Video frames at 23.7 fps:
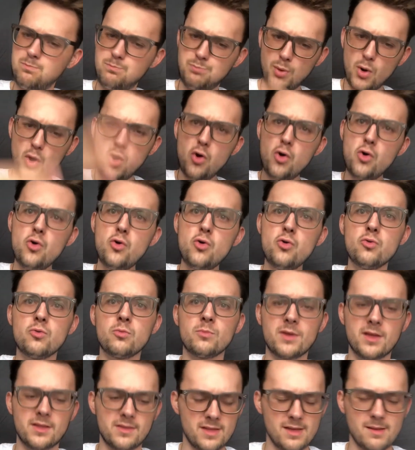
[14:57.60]

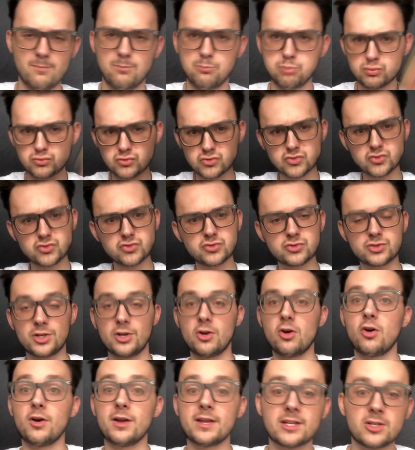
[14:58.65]
boom, and then, you
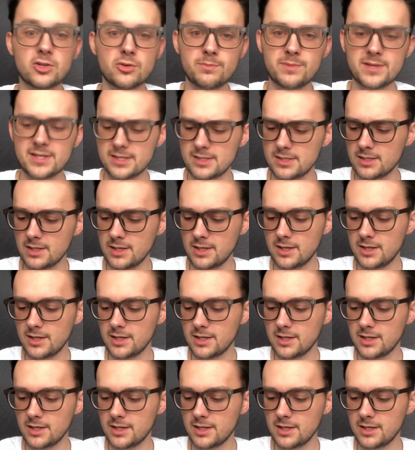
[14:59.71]
know, it could be